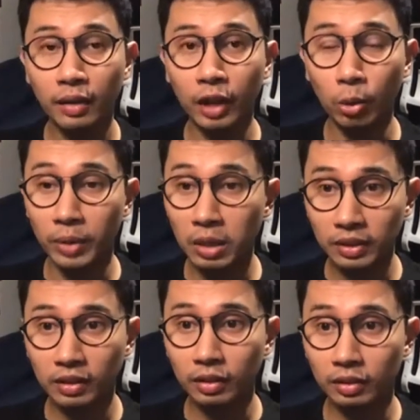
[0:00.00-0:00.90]
Now,
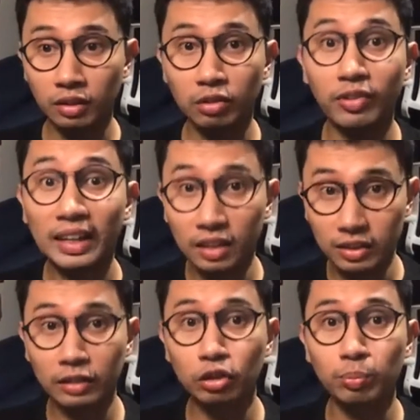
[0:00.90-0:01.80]
maybe the disadvantage
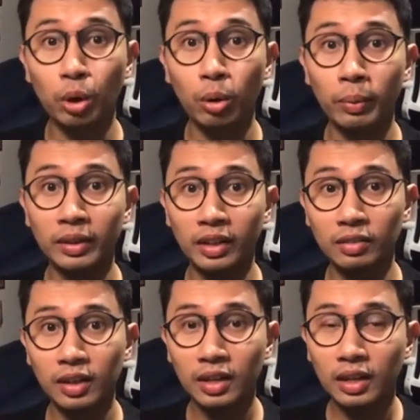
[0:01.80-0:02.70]
at this moment is
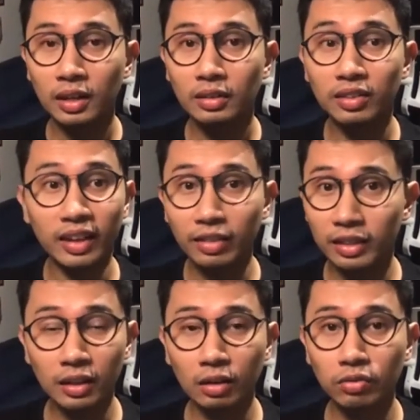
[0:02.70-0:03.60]
design
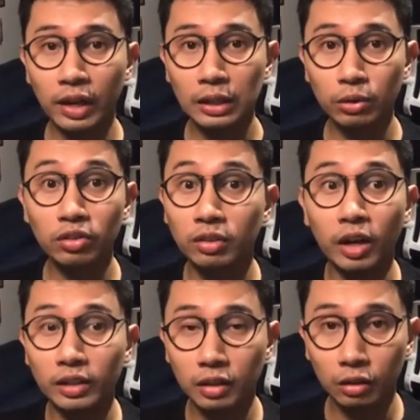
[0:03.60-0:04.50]
thinking's value is
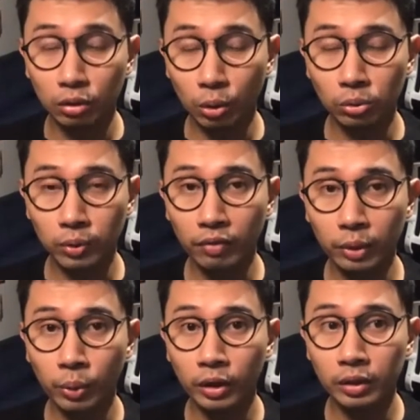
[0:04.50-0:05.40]
not yet known to
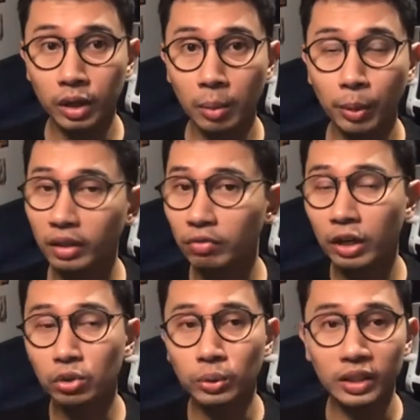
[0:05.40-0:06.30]
everyone, but
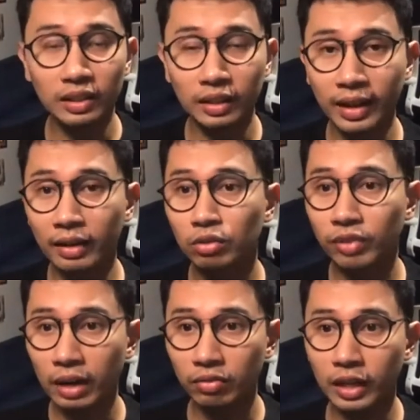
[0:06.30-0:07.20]
eventually in the next
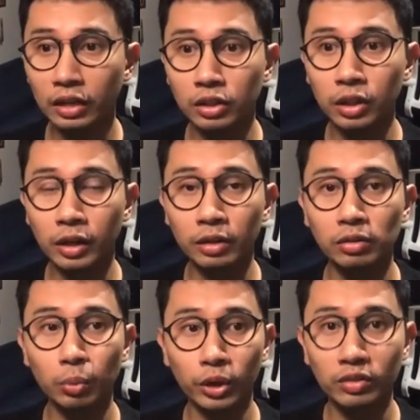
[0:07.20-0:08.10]
5, 10
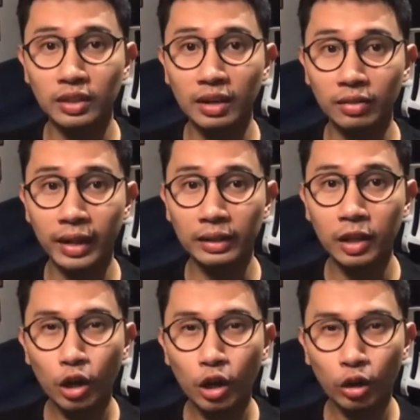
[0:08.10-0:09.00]
years, we're seeing that
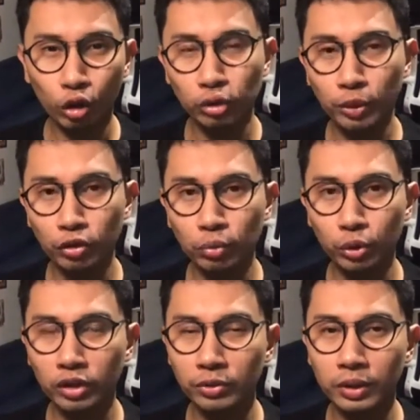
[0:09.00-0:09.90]
customers
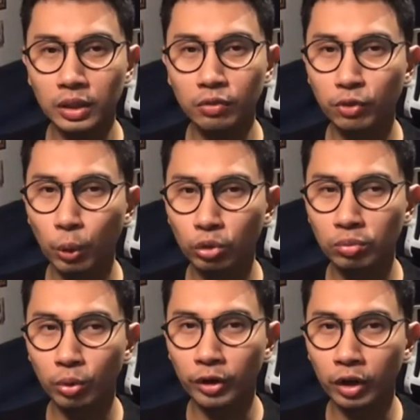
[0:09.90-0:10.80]
wouldn't really focus
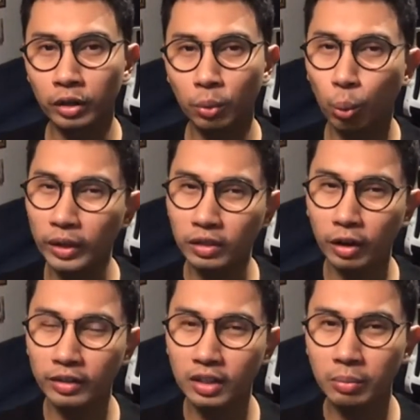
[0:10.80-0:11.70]
more on what
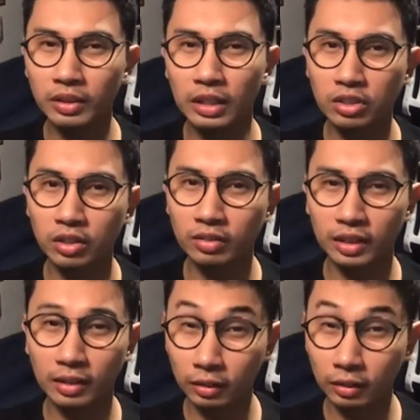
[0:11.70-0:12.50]
are the limitations that